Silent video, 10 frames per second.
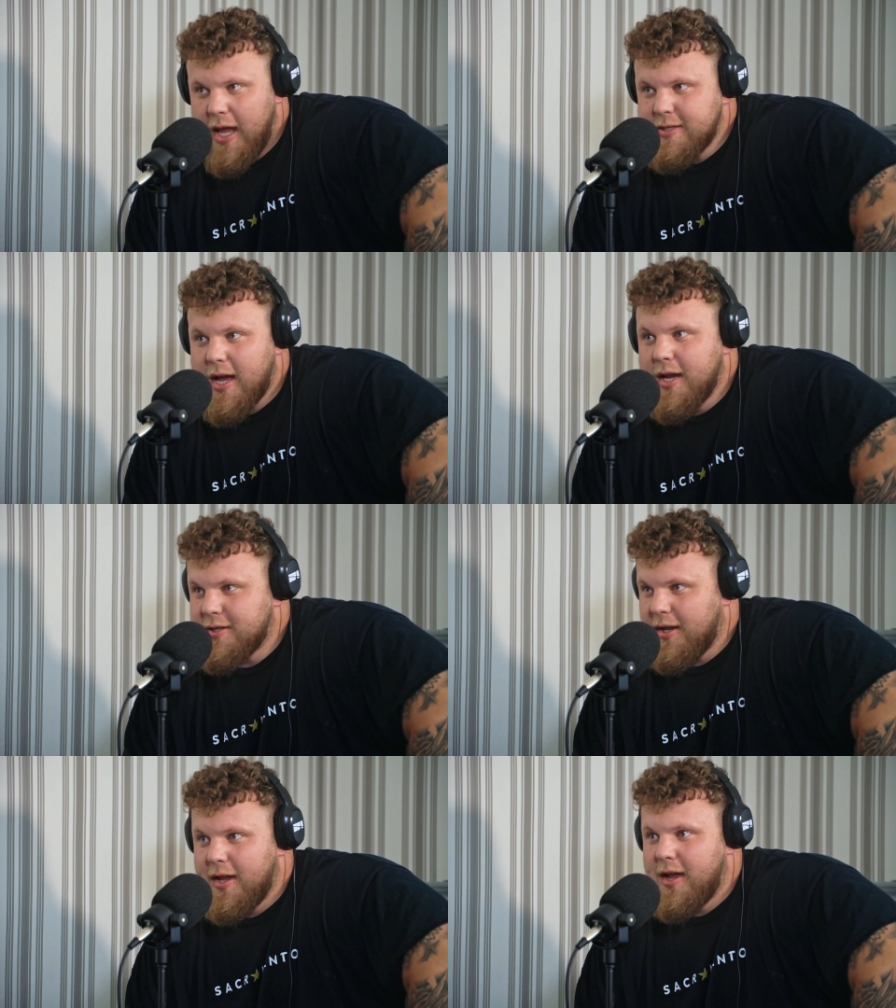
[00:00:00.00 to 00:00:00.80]
His eyes
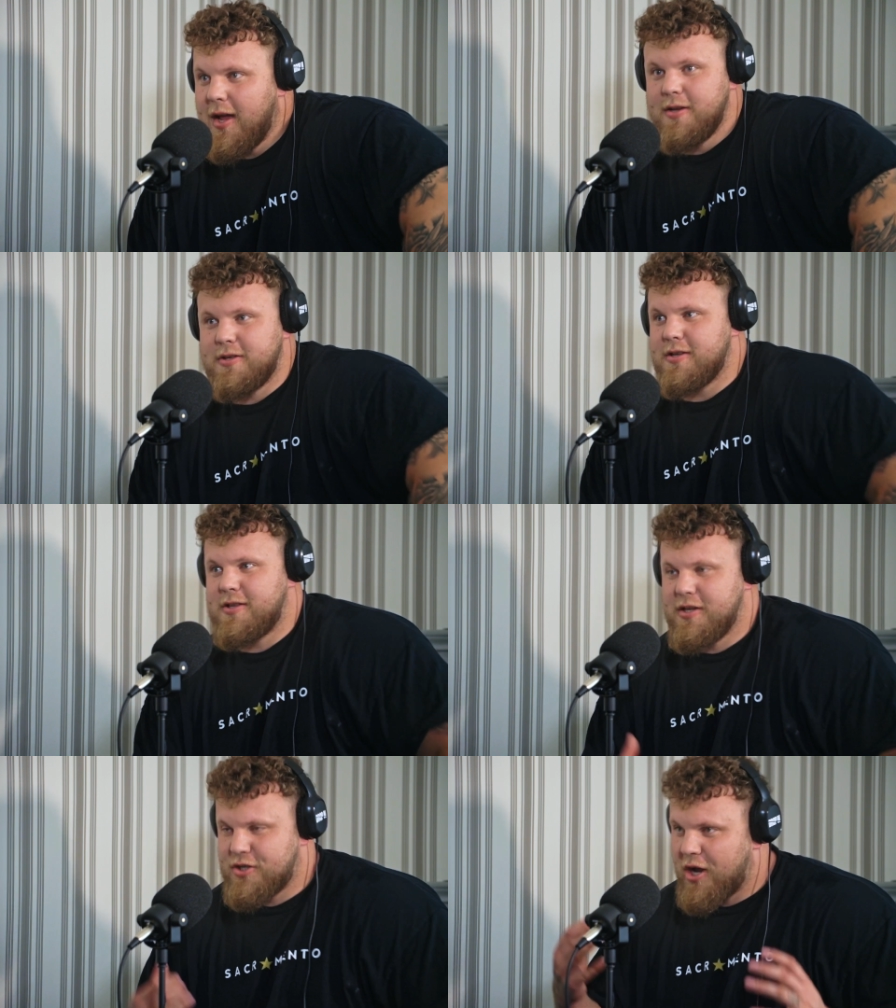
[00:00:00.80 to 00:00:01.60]
light, is just,
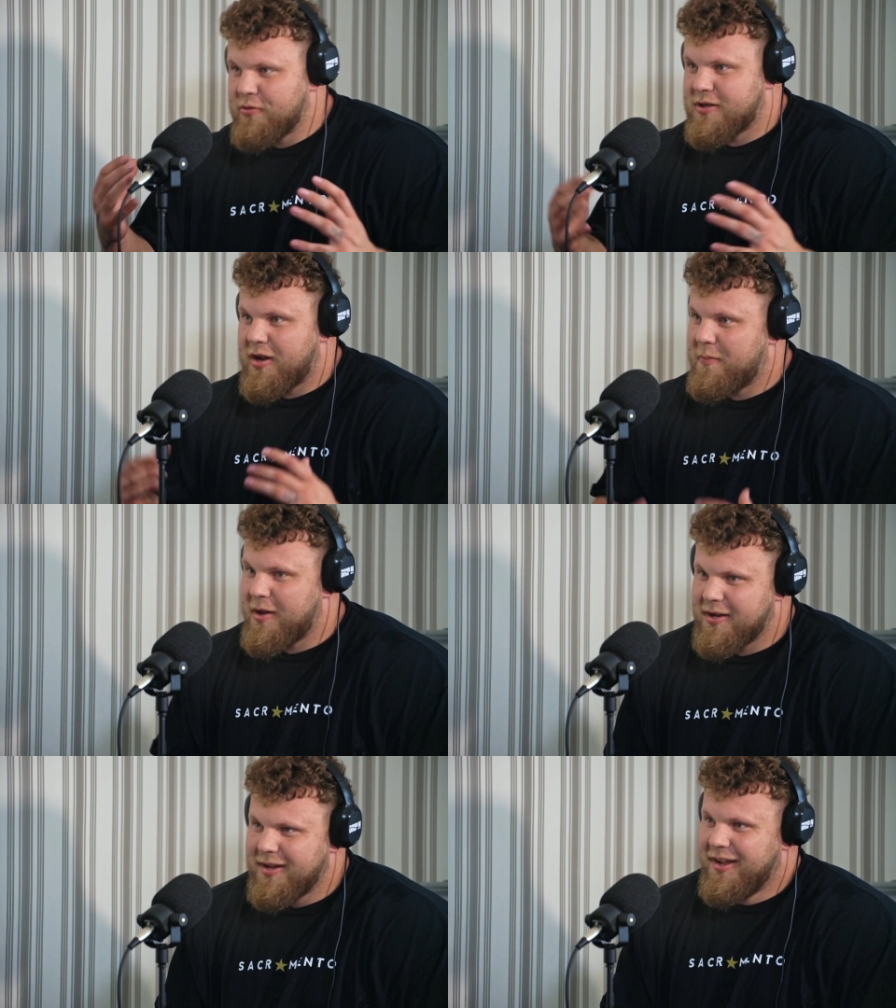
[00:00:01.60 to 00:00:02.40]
he shouts that. I'm
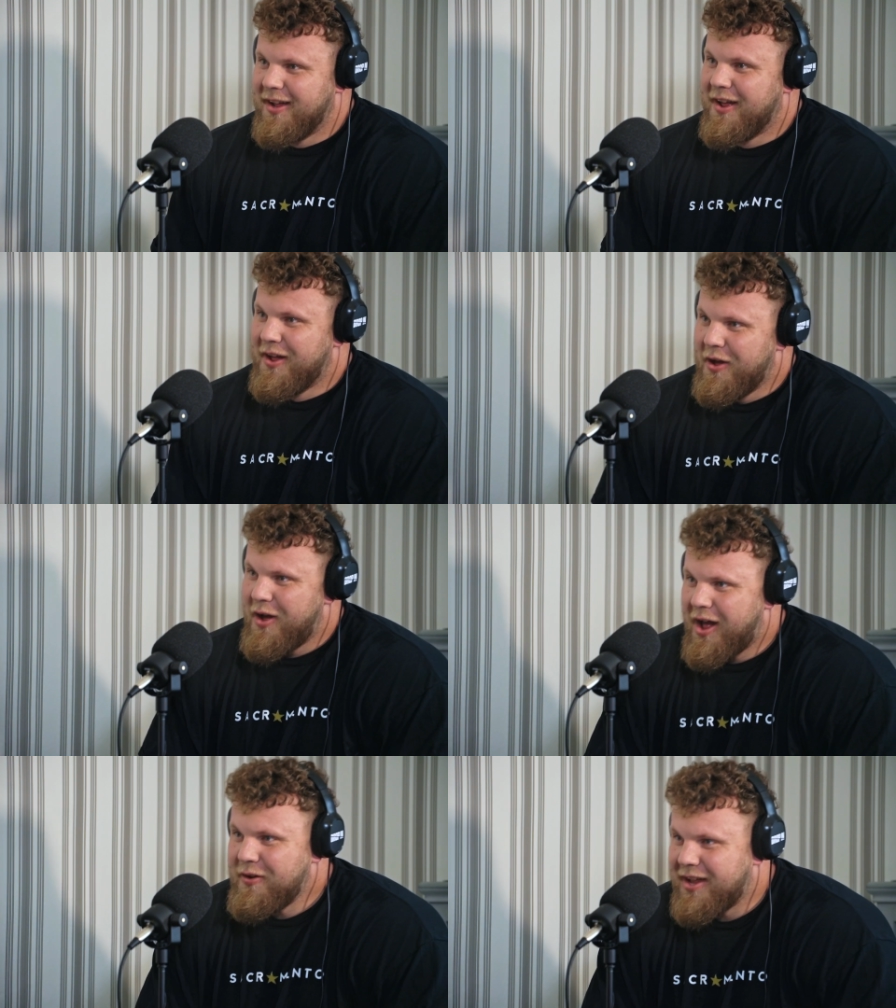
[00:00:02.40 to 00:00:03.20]
like,
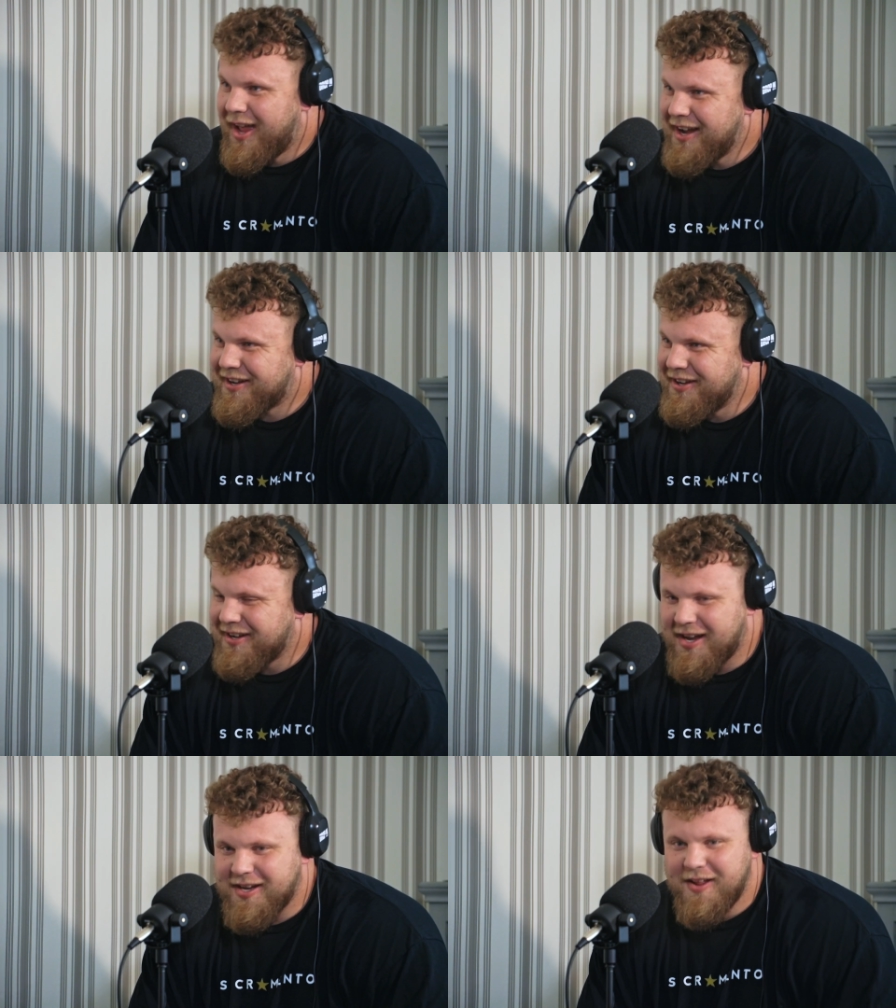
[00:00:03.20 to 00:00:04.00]
how the heck can you,
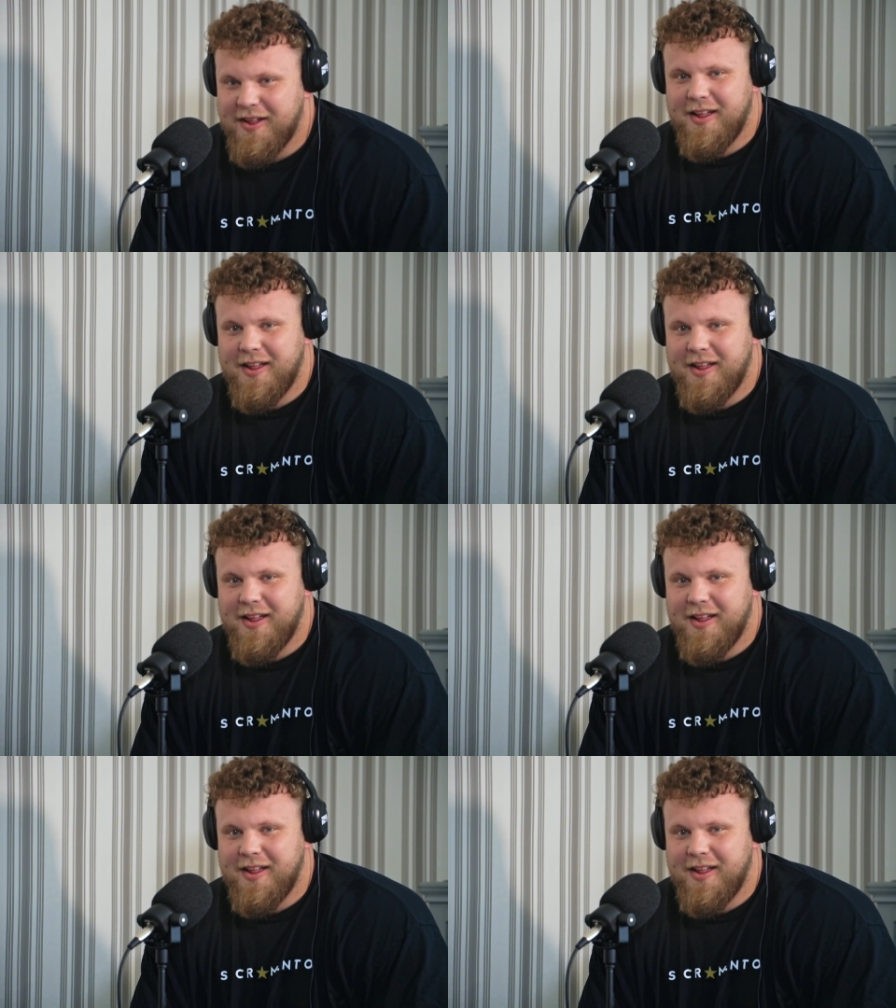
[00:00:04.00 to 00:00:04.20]
like,